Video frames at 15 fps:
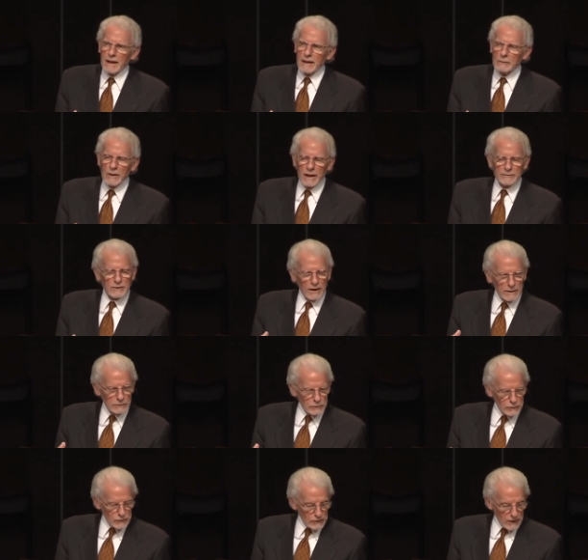And we have to
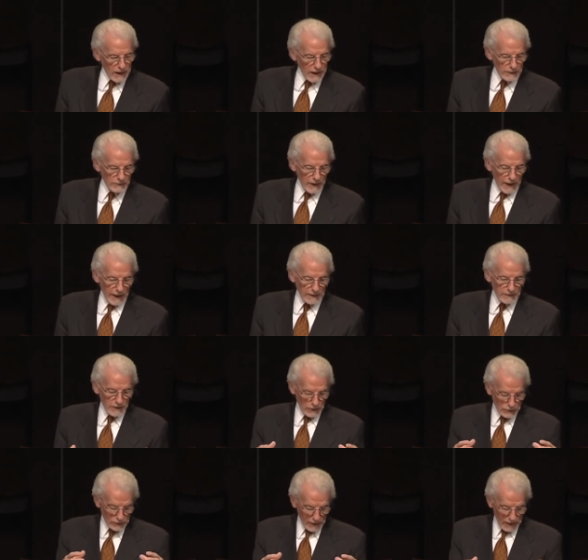understand that.
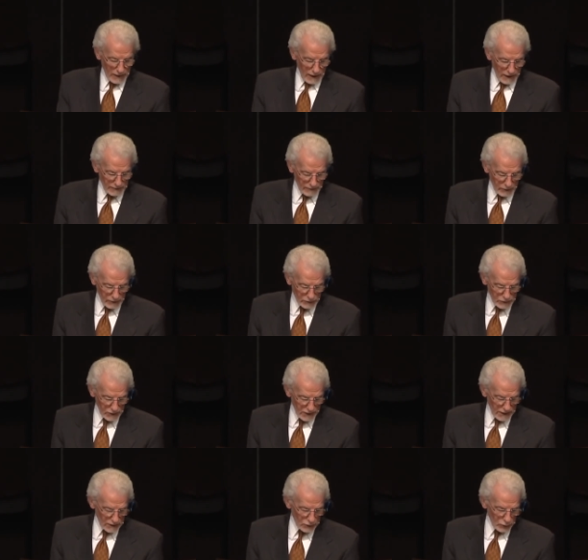There's a
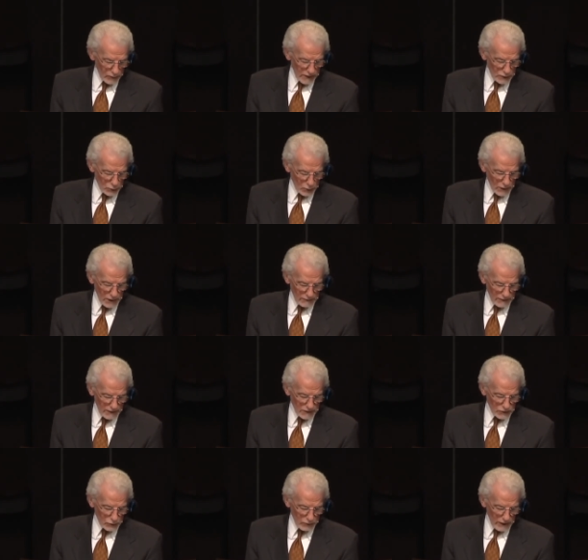diversity. To each one of
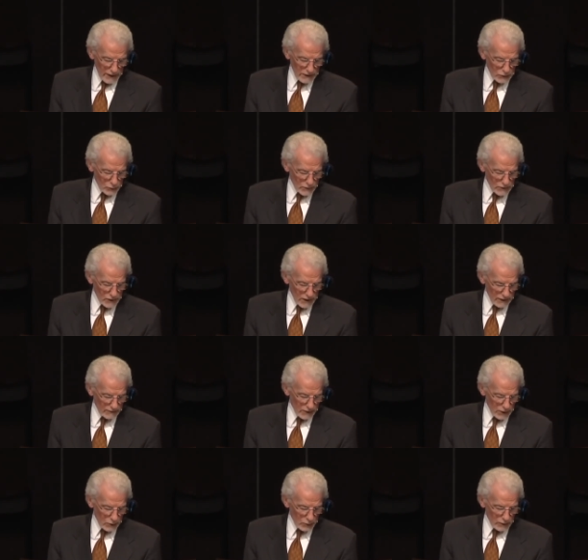us, grace was
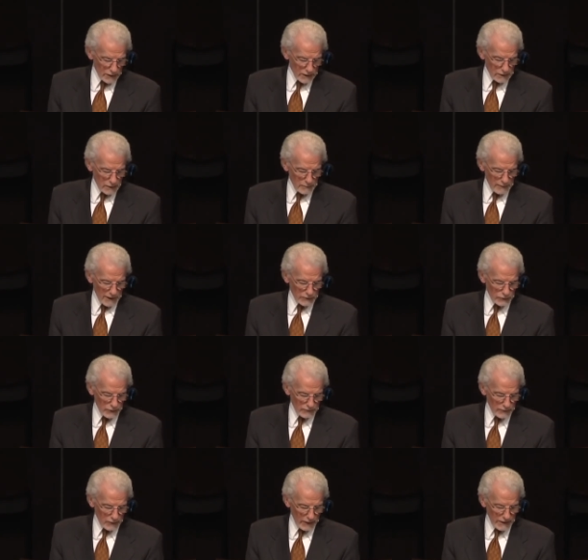given according to the
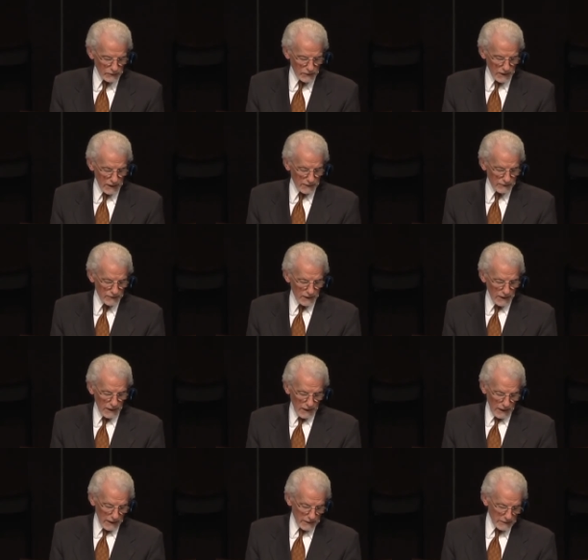measure of Christ's gifts.
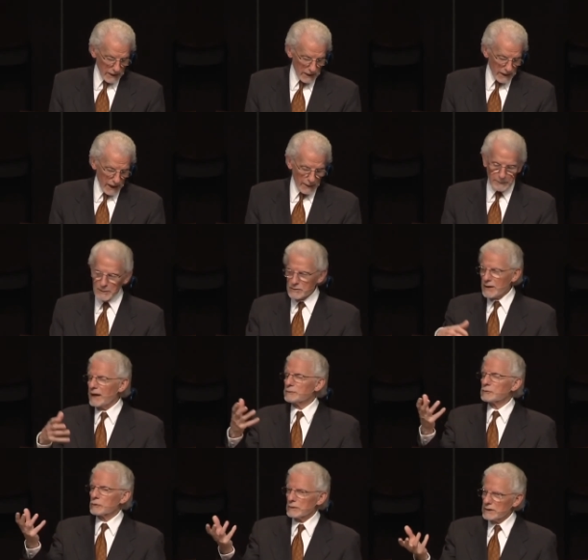And that happens
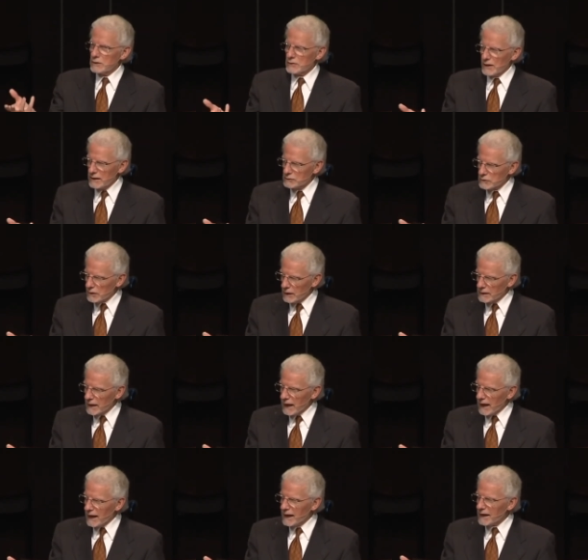after he ascends on
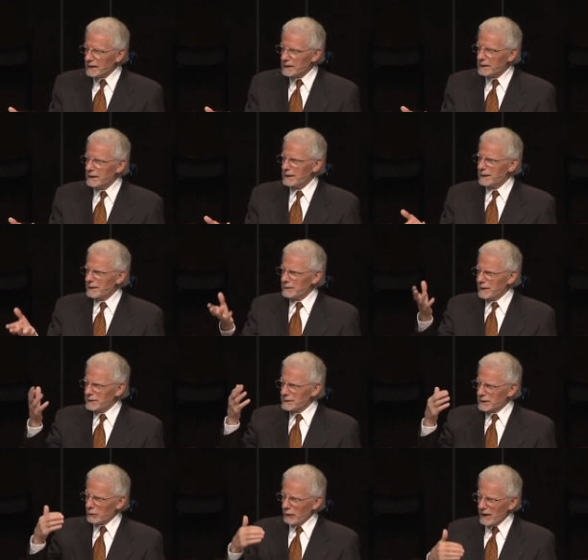high.
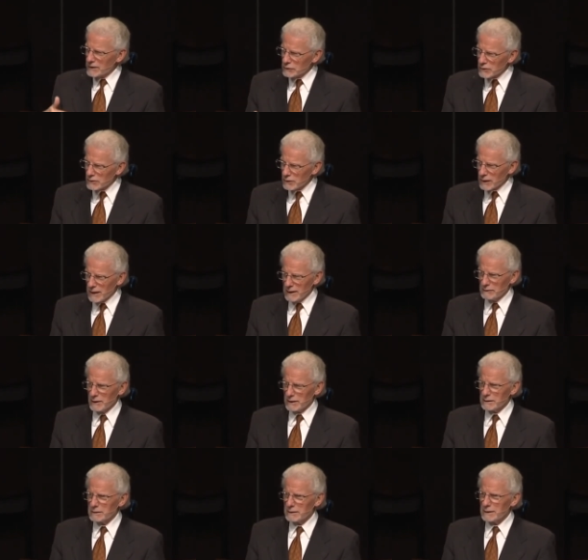Then the grace is
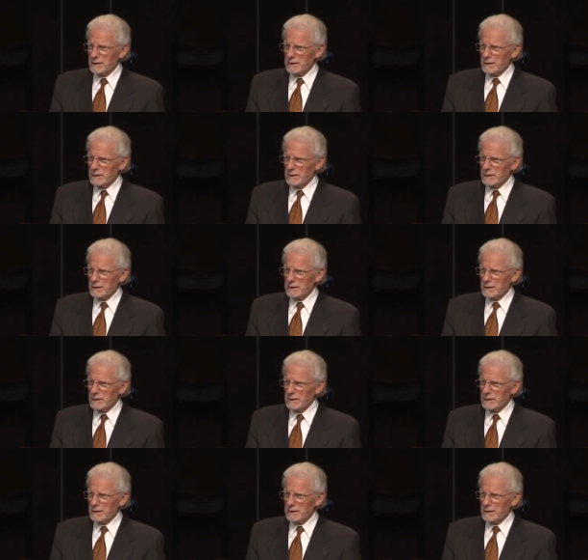given.